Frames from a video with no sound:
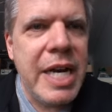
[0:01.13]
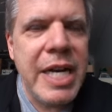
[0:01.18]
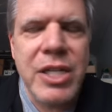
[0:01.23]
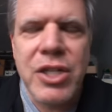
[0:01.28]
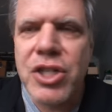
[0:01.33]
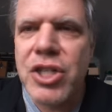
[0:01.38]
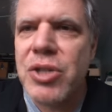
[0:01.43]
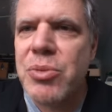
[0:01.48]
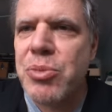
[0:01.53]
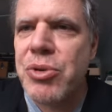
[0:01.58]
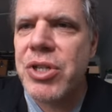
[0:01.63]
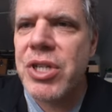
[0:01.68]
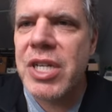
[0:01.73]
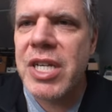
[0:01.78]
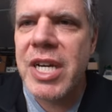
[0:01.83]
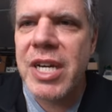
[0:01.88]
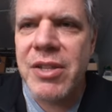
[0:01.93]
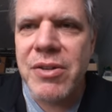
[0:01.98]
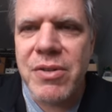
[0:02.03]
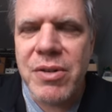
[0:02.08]
I just put
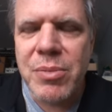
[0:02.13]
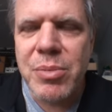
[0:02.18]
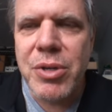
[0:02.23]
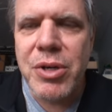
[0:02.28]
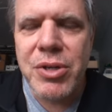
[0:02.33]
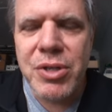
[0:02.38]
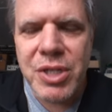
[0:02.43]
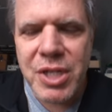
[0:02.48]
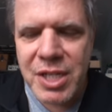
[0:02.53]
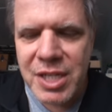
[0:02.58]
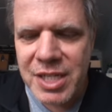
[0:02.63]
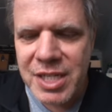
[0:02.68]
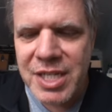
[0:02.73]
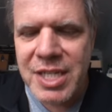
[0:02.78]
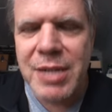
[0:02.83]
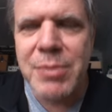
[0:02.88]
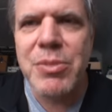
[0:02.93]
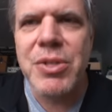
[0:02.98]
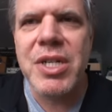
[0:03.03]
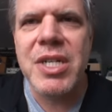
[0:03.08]
together a post on this
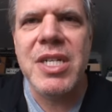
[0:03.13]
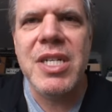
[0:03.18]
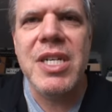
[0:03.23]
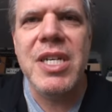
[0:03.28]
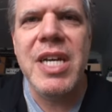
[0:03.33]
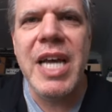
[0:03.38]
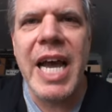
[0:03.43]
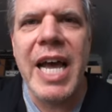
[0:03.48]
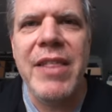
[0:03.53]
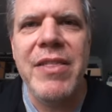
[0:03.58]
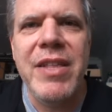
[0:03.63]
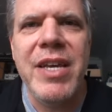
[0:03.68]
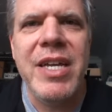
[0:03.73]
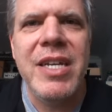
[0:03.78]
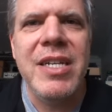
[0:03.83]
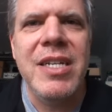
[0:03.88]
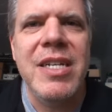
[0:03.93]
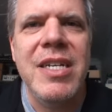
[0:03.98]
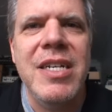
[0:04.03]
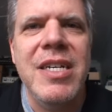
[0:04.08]
subject, and
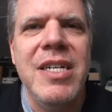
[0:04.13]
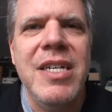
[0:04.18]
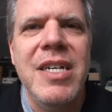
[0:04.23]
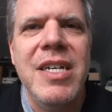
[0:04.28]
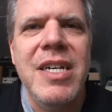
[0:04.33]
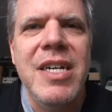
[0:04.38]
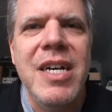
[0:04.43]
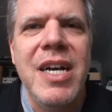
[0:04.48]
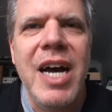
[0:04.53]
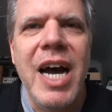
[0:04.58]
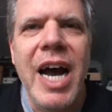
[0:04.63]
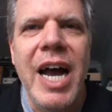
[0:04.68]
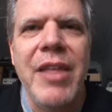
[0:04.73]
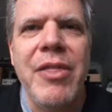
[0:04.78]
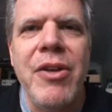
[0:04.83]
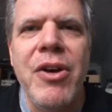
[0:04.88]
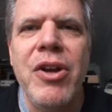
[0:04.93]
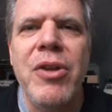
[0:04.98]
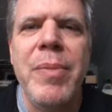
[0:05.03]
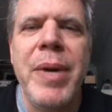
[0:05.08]
then
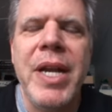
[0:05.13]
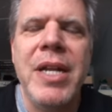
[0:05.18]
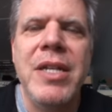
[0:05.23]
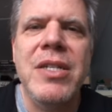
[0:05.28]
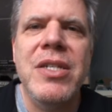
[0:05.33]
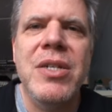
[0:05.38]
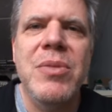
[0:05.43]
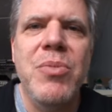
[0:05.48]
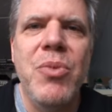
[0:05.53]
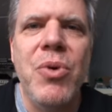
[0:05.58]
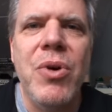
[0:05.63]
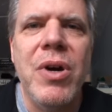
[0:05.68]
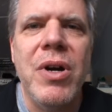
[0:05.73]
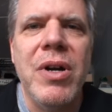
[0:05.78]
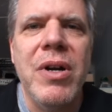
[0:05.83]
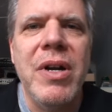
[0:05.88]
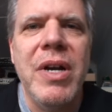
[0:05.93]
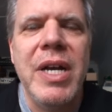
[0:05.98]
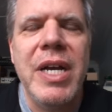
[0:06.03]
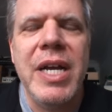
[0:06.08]
I thought about it some
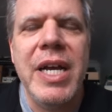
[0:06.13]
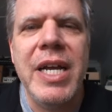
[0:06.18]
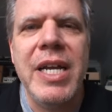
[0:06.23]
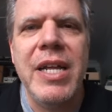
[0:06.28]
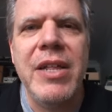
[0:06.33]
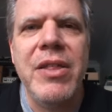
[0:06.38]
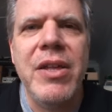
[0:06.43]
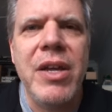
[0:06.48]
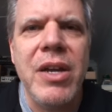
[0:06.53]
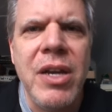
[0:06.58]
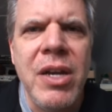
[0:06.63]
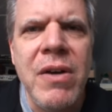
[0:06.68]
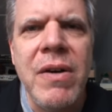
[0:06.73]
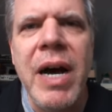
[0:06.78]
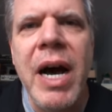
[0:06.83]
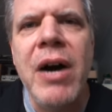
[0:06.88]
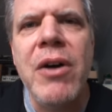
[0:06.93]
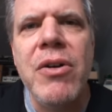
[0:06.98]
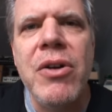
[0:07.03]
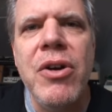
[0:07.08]
more, and I thought, no,
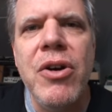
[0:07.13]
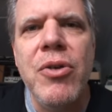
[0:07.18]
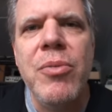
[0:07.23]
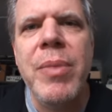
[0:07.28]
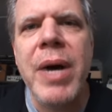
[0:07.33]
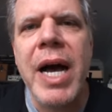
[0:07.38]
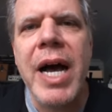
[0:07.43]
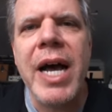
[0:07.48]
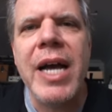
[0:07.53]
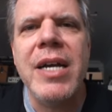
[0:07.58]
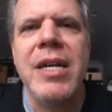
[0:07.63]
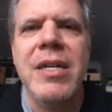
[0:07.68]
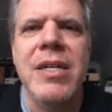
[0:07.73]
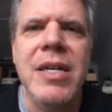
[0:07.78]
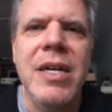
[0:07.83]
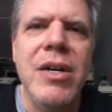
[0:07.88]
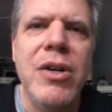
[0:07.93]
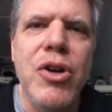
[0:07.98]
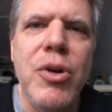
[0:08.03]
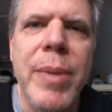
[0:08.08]
I'll go back
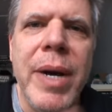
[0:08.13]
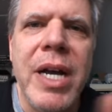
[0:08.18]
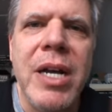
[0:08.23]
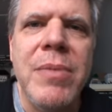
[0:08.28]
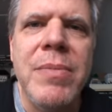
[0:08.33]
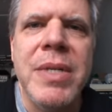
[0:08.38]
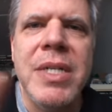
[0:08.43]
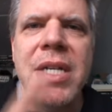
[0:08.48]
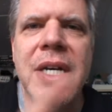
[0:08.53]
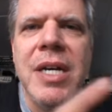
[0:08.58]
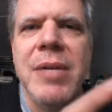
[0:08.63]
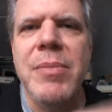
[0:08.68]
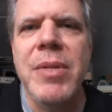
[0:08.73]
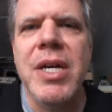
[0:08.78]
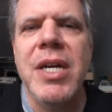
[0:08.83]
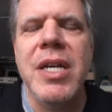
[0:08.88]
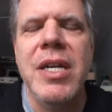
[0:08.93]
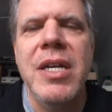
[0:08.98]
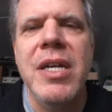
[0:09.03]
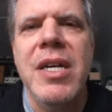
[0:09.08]
on my
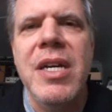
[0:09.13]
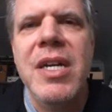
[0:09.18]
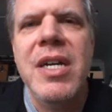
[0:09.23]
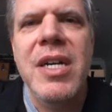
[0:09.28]
timeline